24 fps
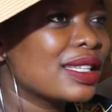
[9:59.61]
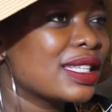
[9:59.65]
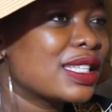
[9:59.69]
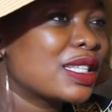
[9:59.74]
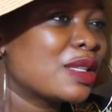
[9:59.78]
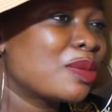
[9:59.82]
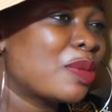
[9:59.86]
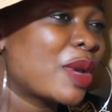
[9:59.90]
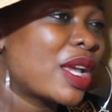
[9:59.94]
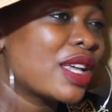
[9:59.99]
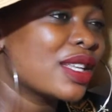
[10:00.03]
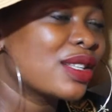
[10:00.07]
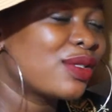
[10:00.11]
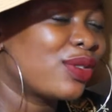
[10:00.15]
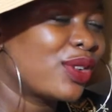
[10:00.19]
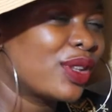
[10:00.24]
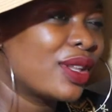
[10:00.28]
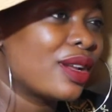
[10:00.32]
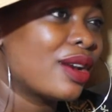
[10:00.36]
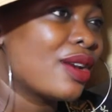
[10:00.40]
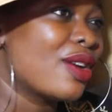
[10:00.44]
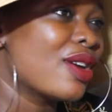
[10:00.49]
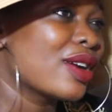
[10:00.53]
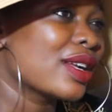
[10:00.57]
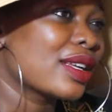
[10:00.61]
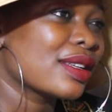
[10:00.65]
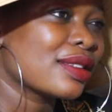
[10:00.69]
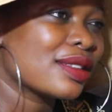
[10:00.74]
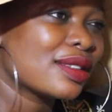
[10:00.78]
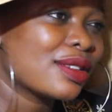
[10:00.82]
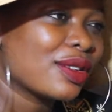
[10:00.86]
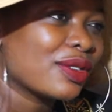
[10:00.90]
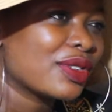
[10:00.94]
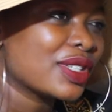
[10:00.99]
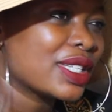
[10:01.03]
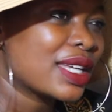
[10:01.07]
space for the longest
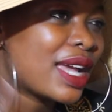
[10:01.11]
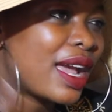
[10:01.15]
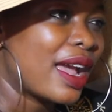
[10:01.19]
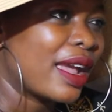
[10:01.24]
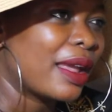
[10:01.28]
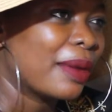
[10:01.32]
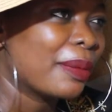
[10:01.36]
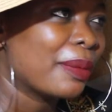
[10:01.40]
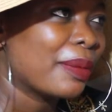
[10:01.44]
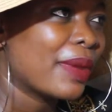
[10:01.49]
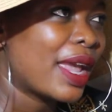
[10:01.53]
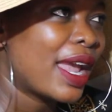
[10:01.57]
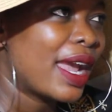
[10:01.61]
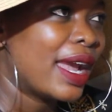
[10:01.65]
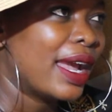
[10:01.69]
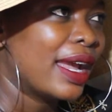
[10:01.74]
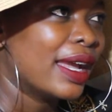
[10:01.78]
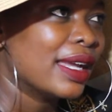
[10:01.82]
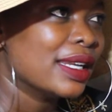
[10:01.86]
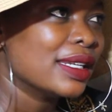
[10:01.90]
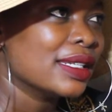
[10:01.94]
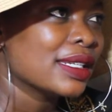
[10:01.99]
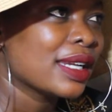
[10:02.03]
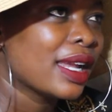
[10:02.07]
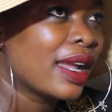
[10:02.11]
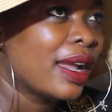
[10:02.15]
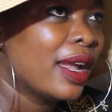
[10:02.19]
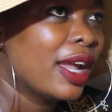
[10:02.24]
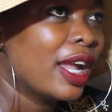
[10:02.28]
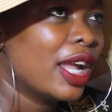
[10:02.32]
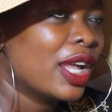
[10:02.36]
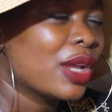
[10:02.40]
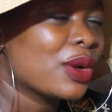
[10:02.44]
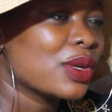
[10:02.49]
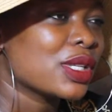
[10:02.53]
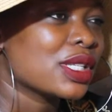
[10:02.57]
of time, and
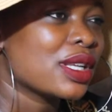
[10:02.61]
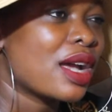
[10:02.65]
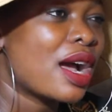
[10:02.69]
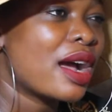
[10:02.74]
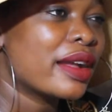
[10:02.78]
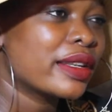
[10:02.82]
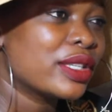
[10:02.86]
it was hard to